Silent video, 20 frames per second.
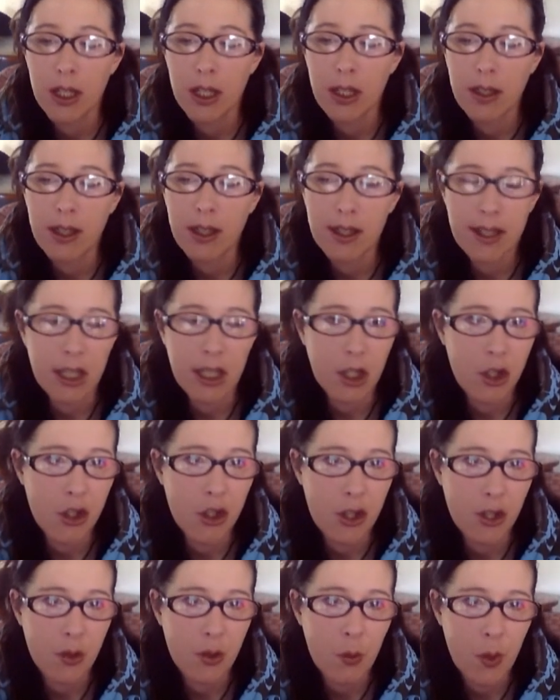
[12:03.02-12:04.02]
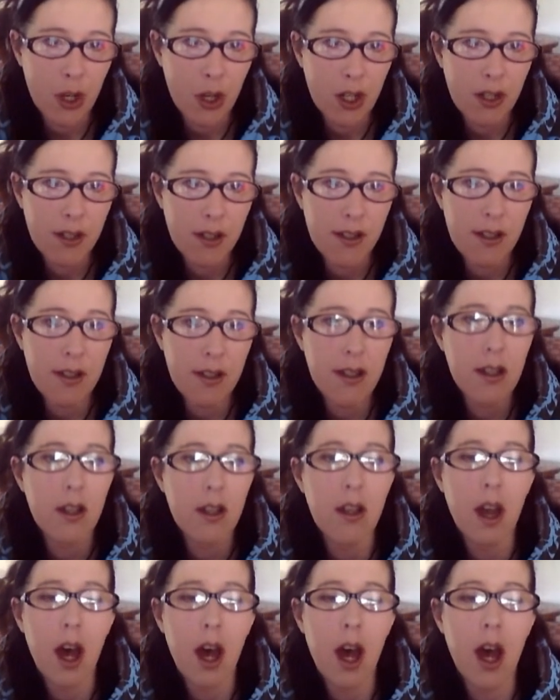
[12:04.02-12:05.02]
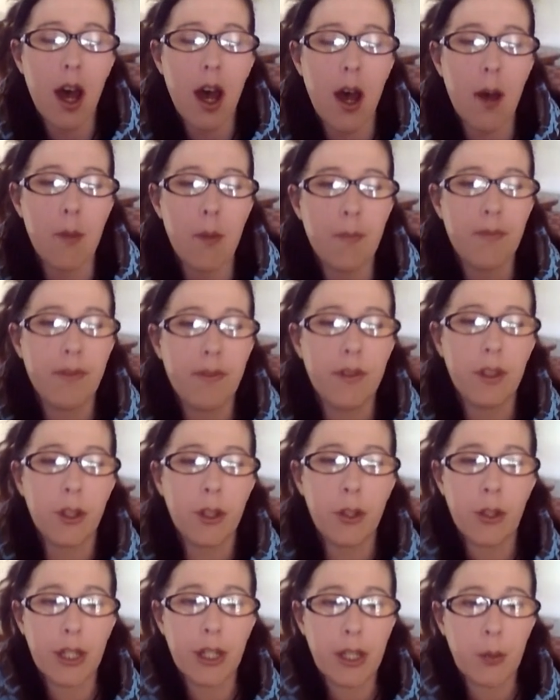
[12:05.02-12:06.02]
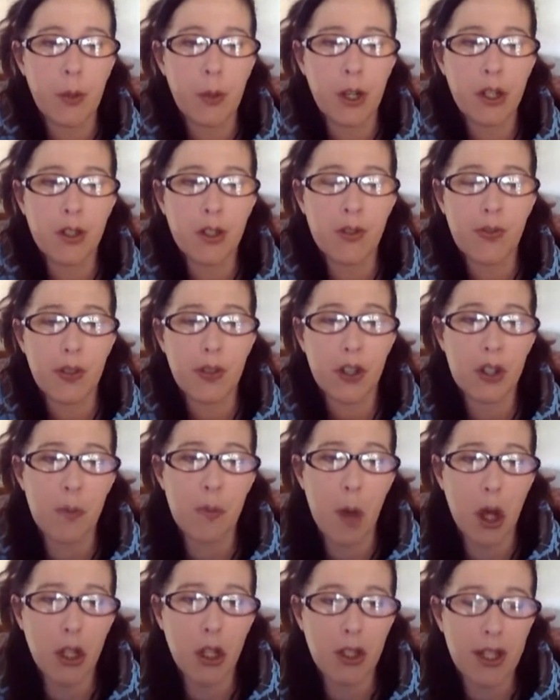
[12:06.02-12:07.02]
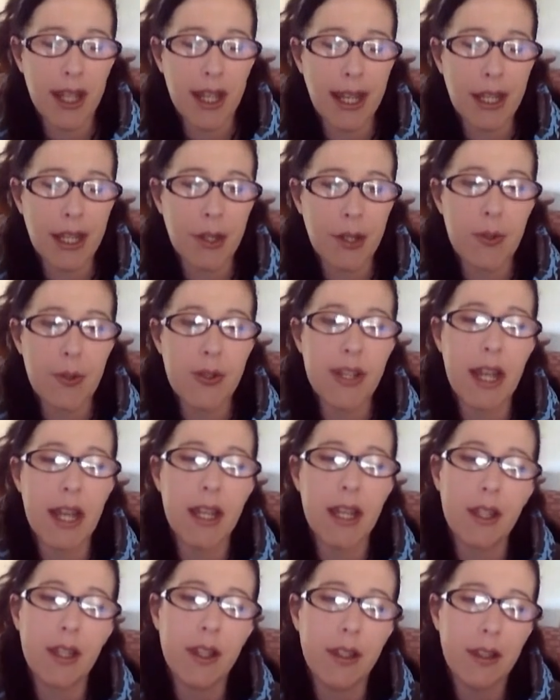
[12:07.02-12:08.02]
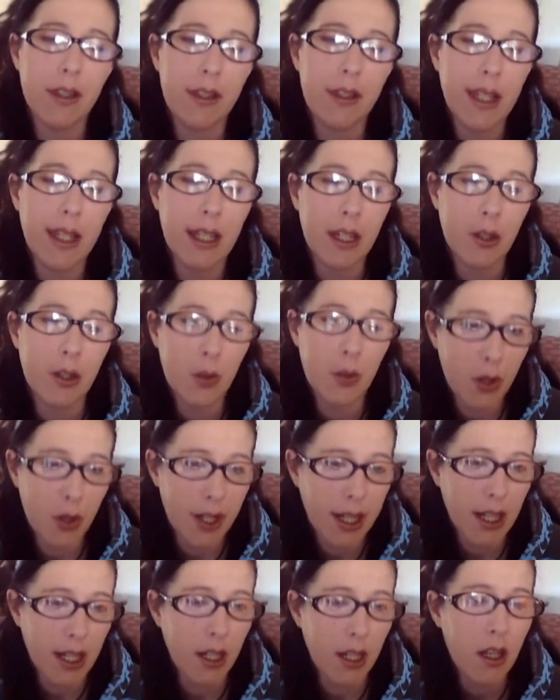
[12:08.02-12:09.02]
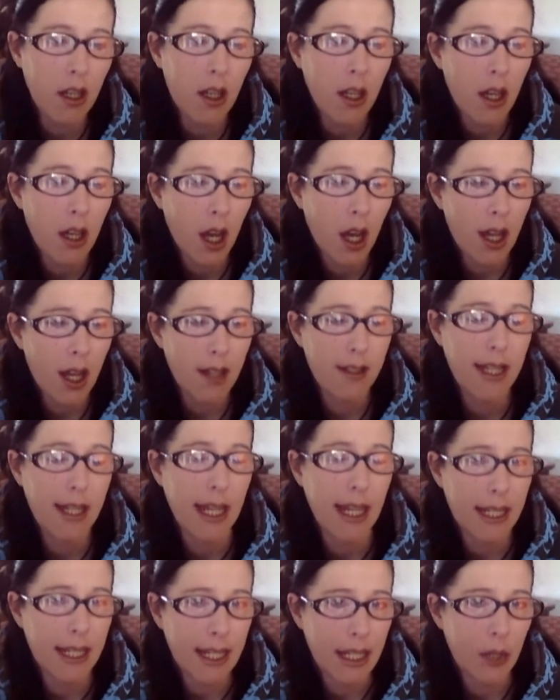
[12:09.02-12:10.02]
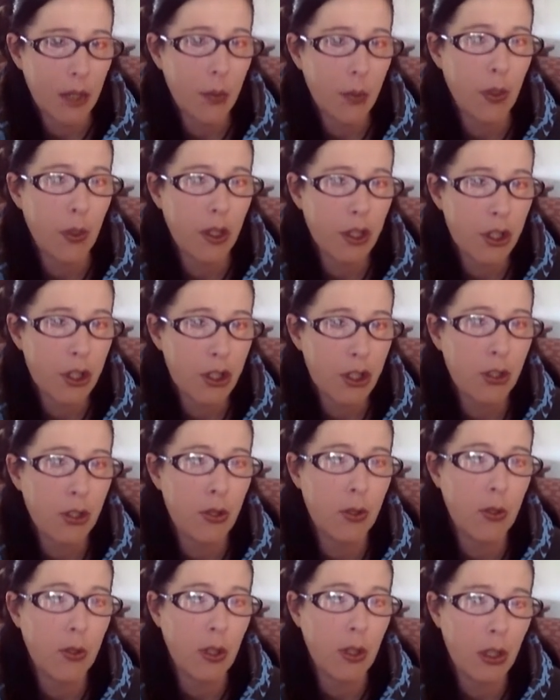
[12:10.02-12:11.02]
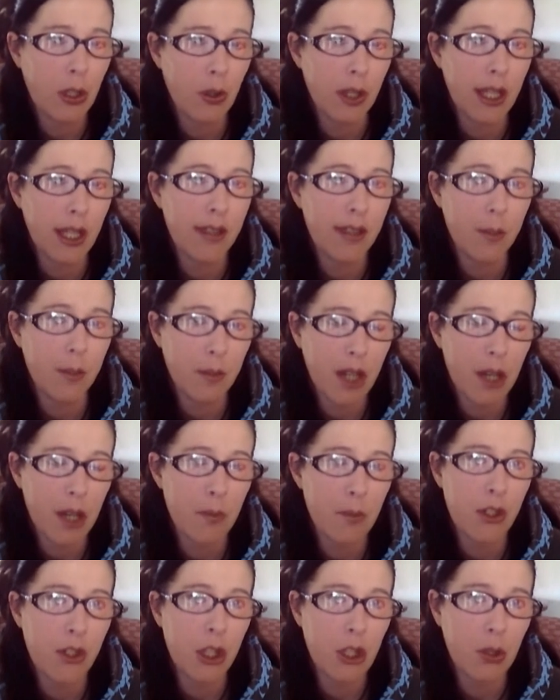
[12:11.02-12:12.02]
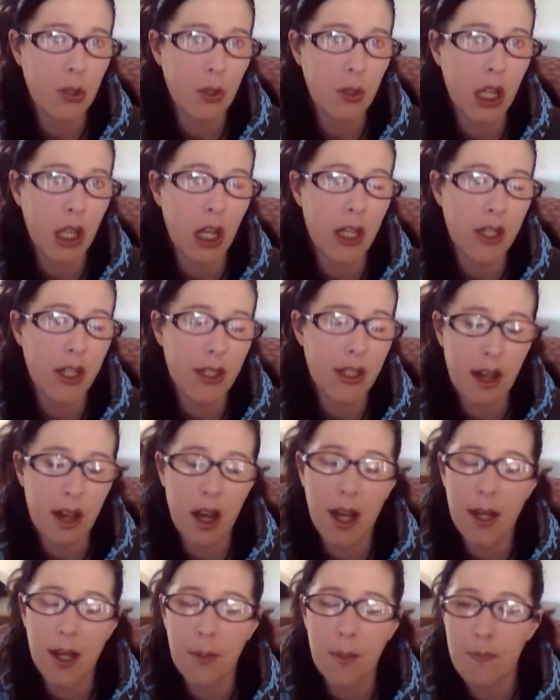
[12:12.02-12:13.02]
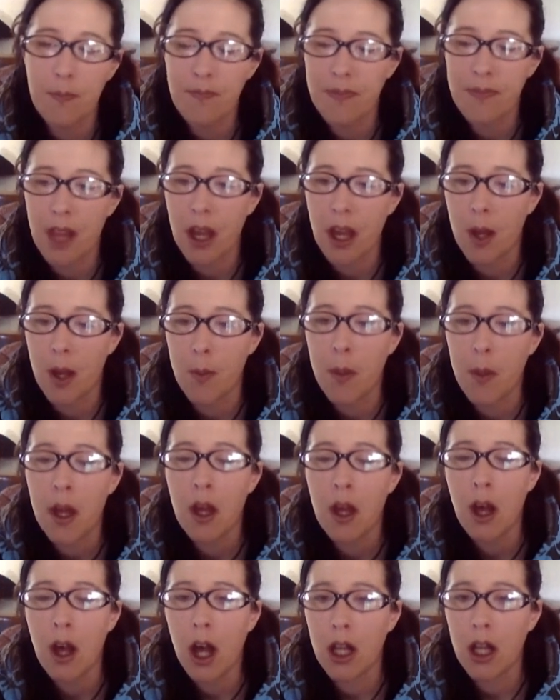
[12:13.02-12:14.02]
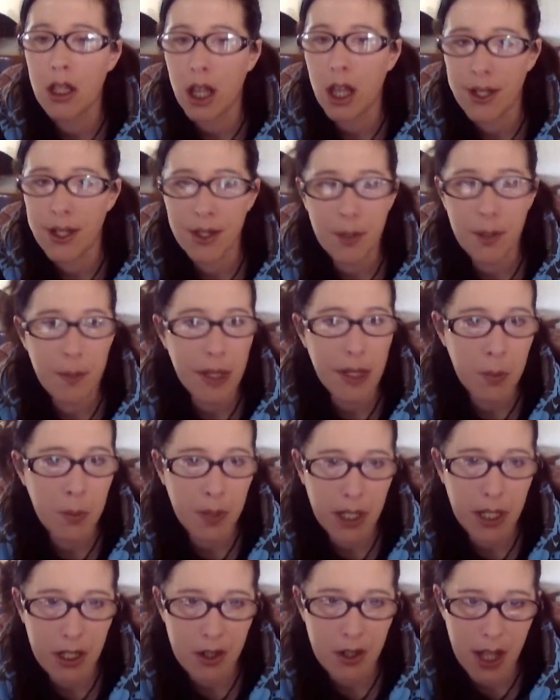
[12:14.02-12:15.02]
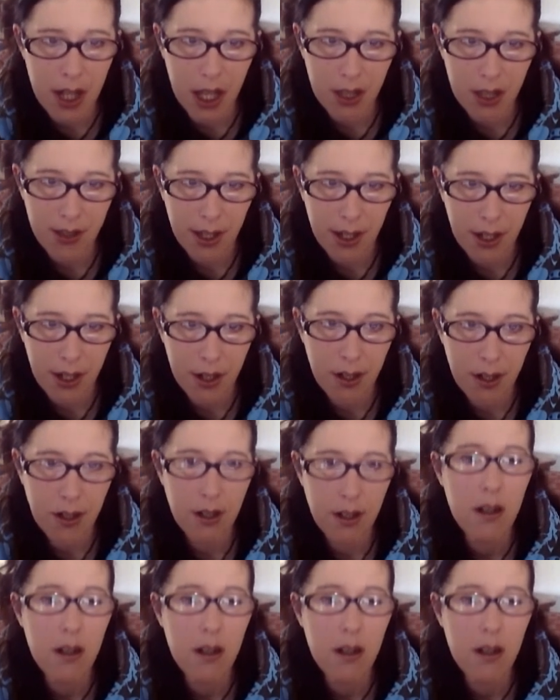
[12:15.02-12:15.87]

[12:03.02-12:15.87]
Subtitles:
The t-shirt works, the hoodie works for smaller Tegus, and the ignoring technique works too. Let them come to you a lot of the time. A lot of the big breeders out there